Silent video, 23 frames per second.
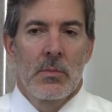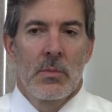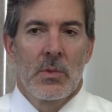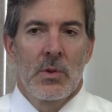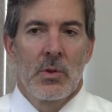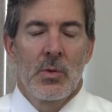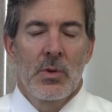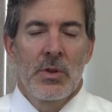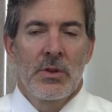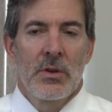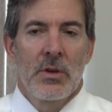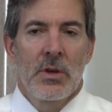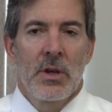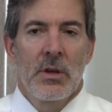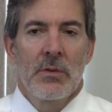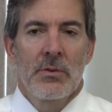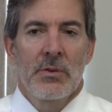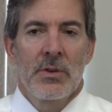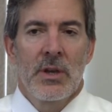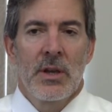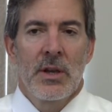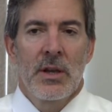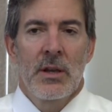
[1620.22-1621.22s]
Switch
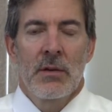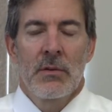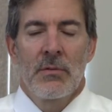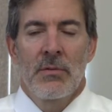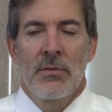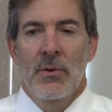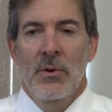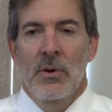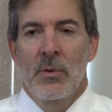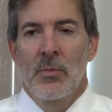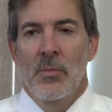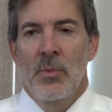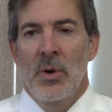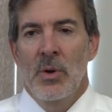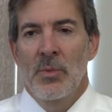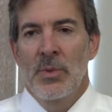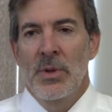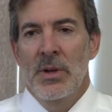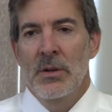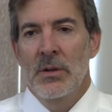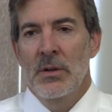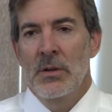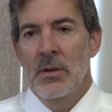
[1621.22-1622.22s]
gears again for a
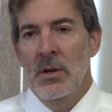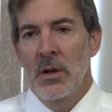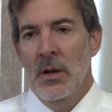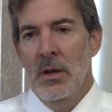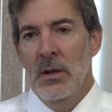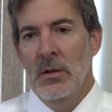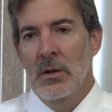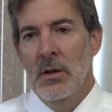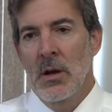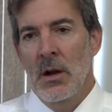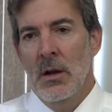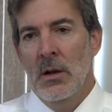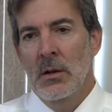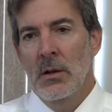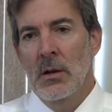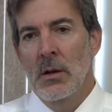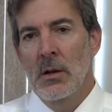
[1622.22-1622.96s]
moment, talk a